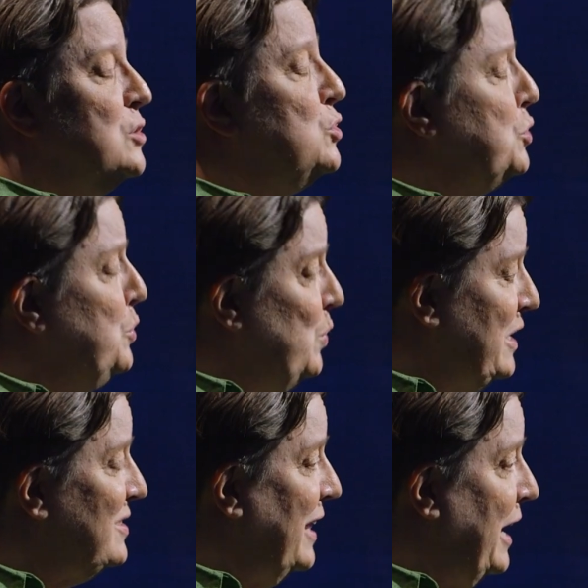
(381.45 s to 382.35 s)
Two
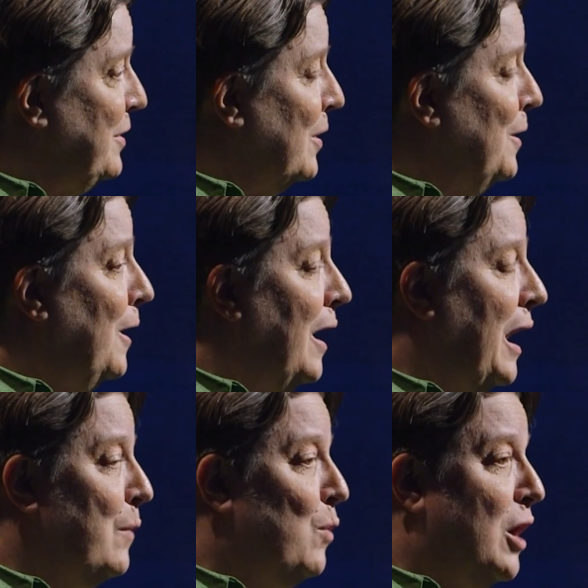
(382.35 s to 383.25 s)
weeks later,
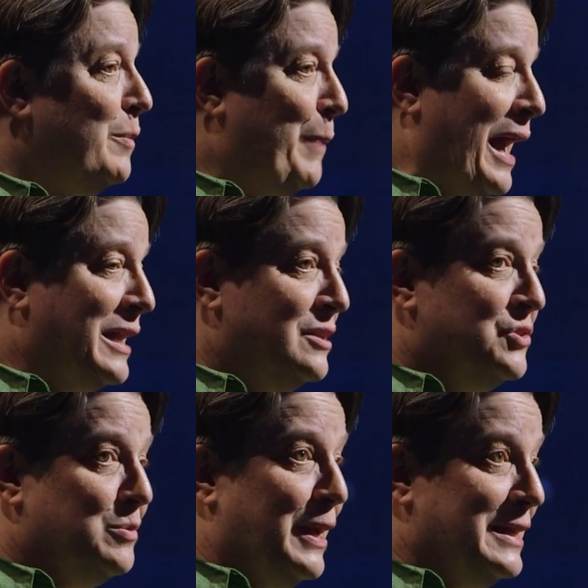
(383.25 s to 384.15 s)
I walk back
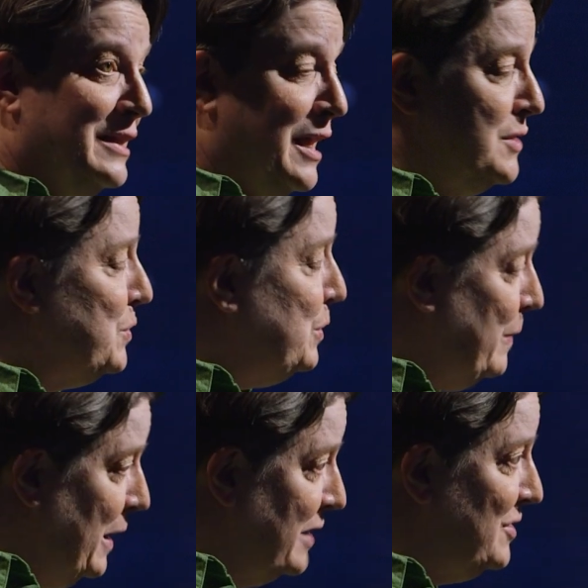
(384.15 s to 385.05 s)
into my
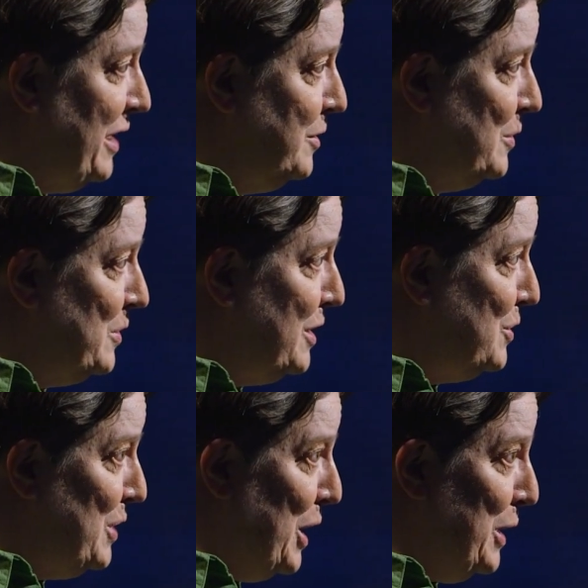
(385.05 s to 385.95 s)
classroom at San Jose
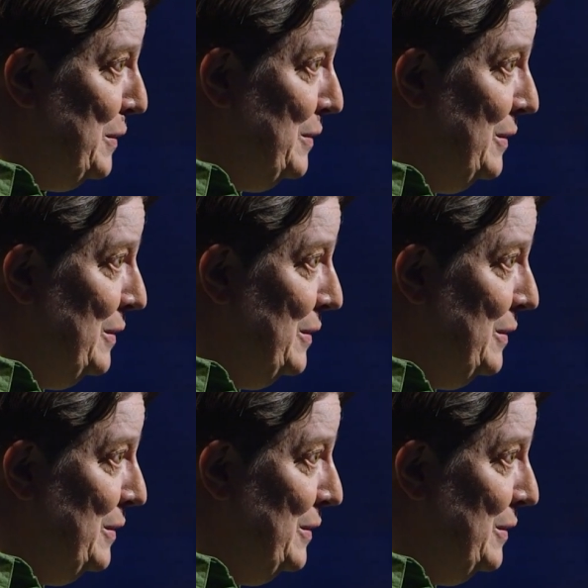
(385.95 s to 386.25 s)
State.